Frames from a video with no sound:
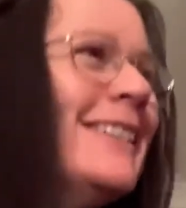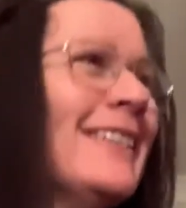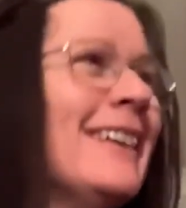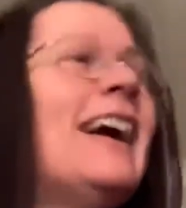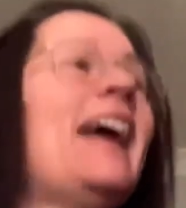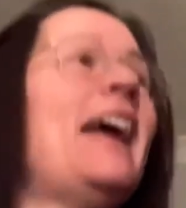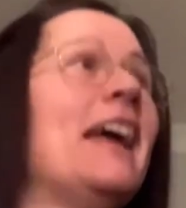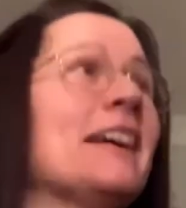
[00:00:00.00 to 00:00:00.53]

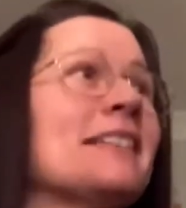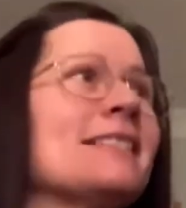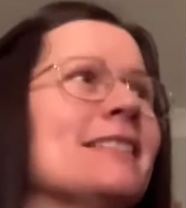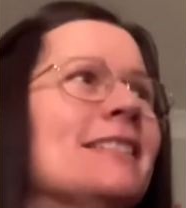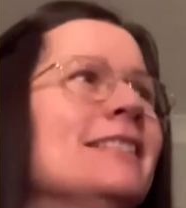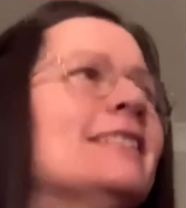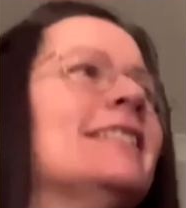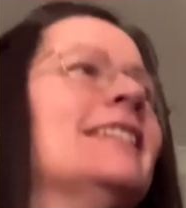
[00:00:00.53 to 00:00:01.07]

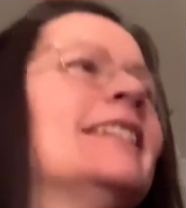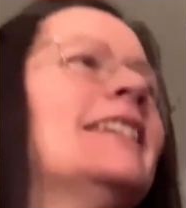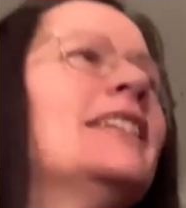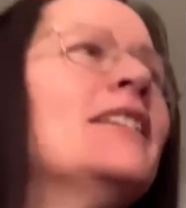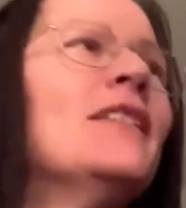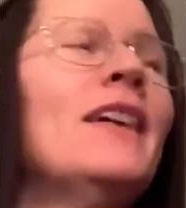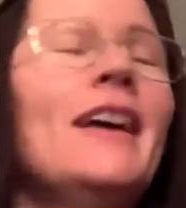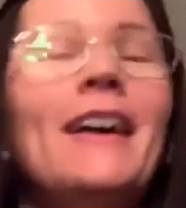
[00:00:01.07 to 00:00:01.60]
excellent,
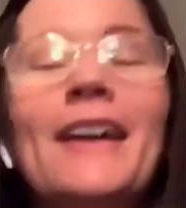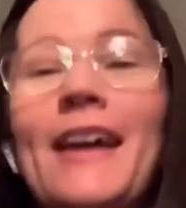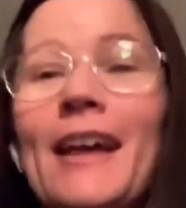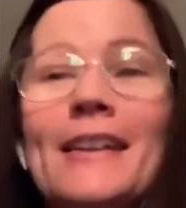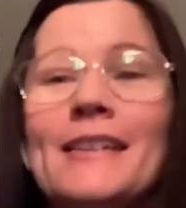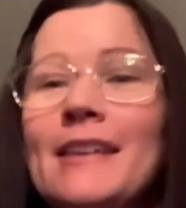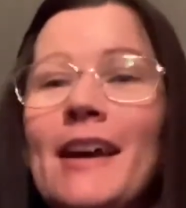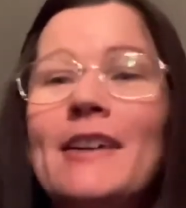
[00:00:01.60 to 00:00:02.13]

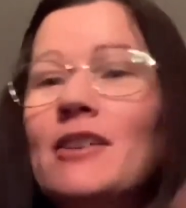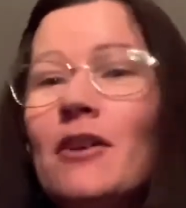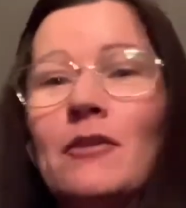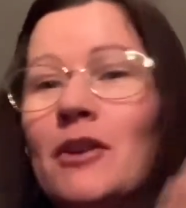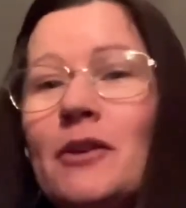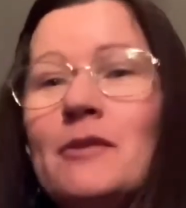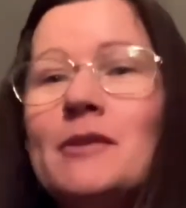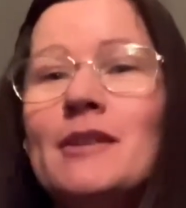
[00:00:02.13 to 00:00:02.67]
and I'll
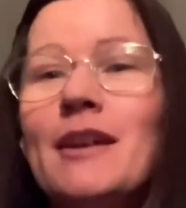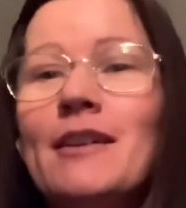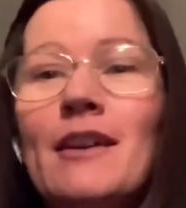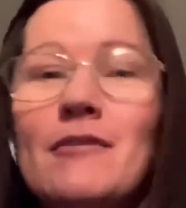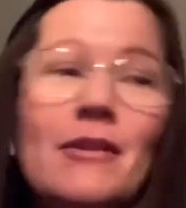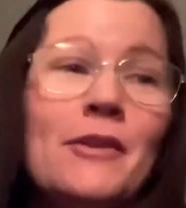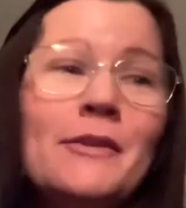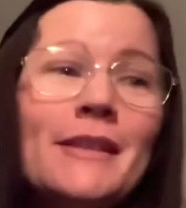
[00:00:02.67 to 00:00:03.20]
lose
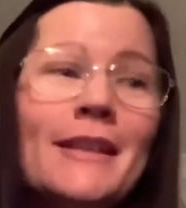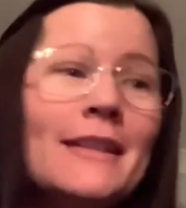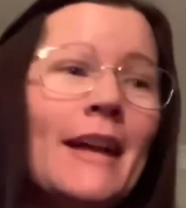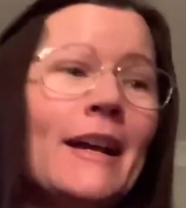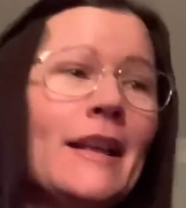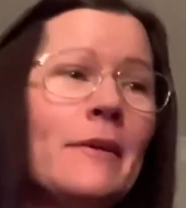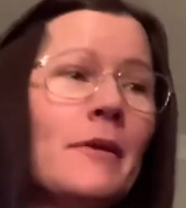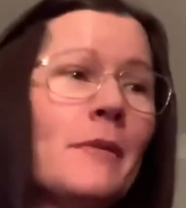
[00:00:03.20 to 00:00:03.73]

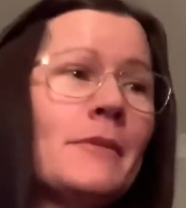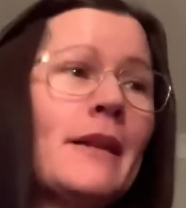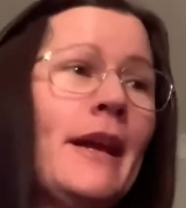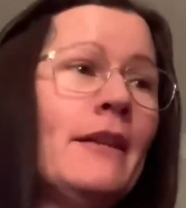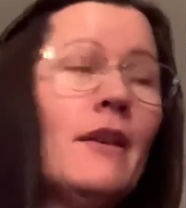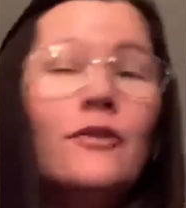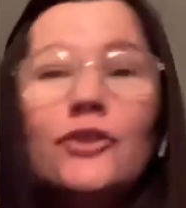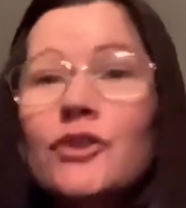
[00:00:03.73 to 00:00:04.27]
exactly what I'm saying.
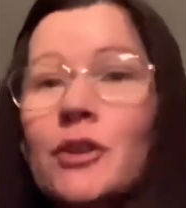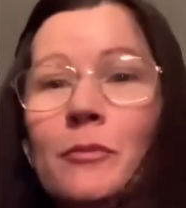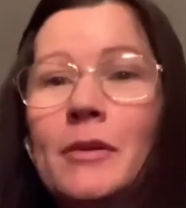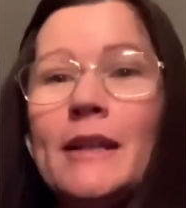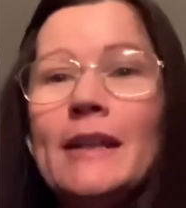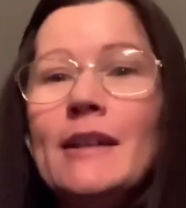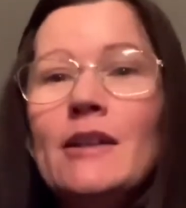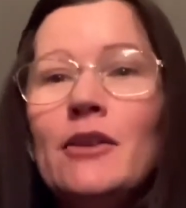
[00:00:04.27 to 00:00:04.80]
I'll just
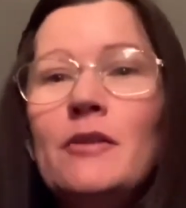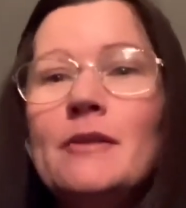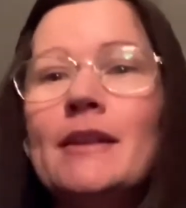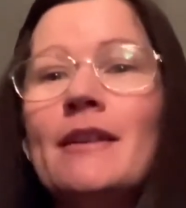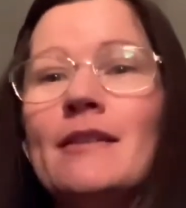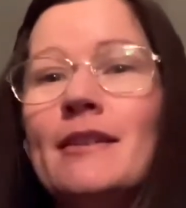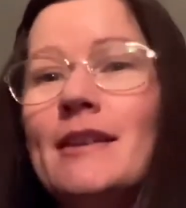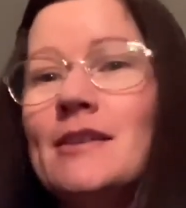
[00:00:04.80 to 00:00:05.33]
completely lose
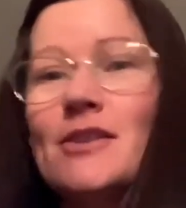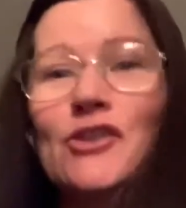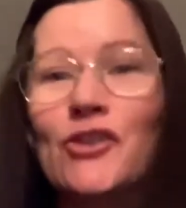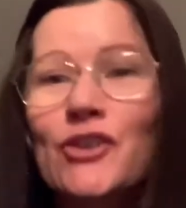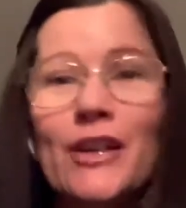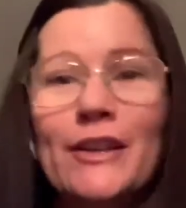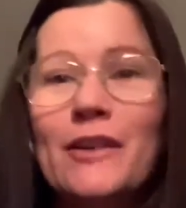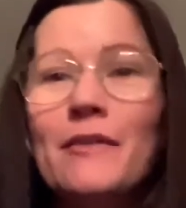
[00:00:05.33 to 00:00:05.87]
it. It's just
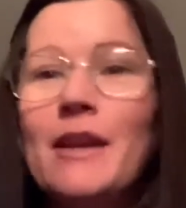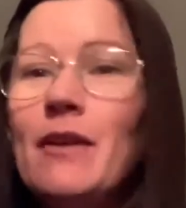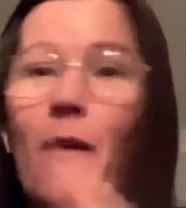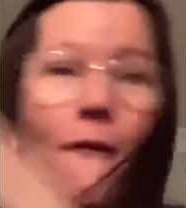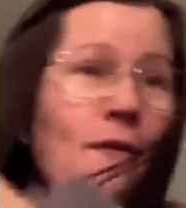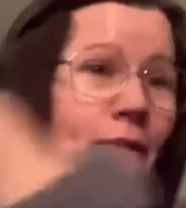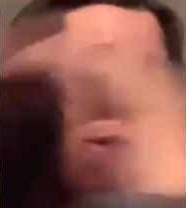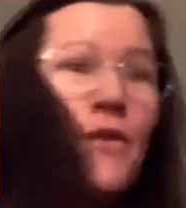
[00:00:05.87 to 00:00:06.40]
like completely like,
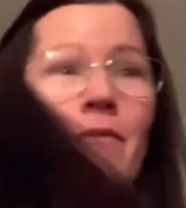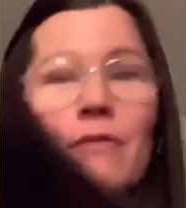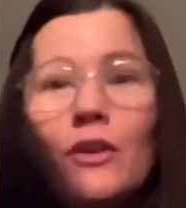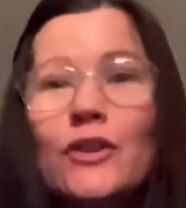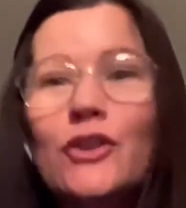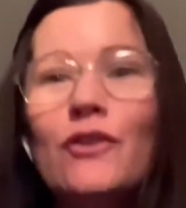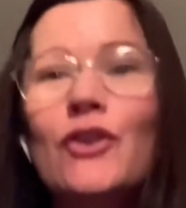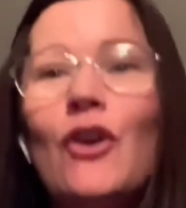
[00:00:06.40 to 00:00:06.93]

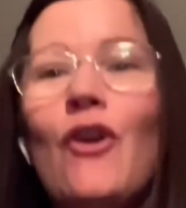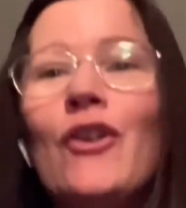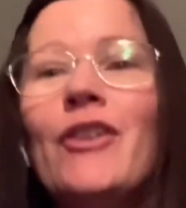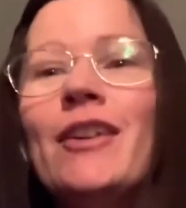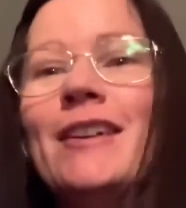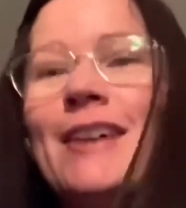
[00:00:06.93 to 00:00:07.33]
you're gone.